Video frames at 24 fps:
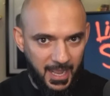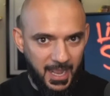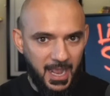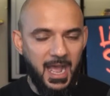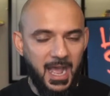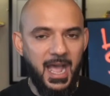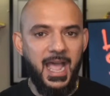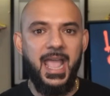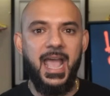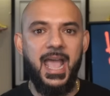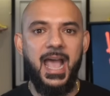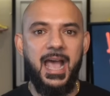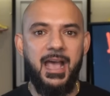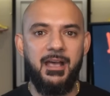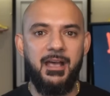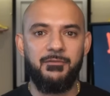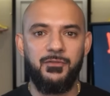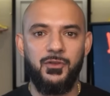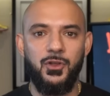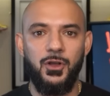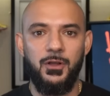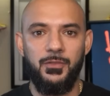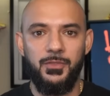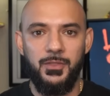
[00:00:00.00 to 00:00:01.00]
I have
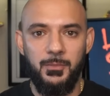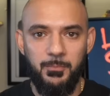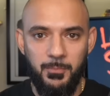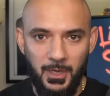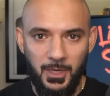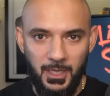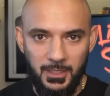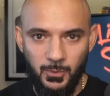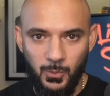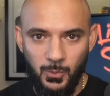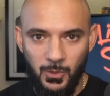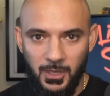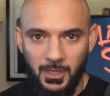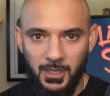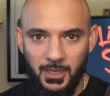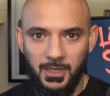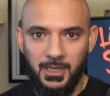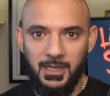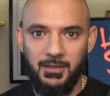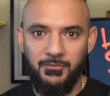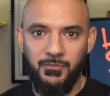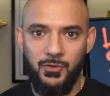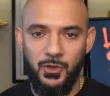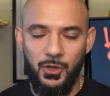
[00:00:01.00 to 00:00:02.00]
got the blood work,
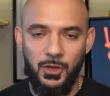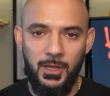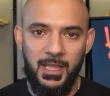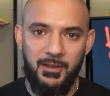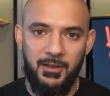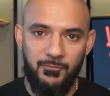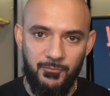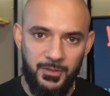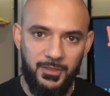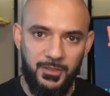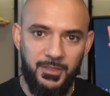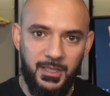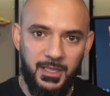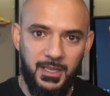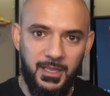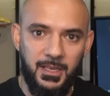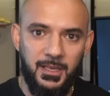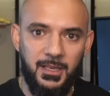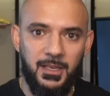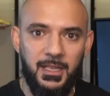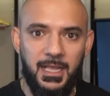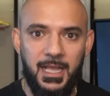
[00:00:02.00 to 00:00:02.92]
I've got everything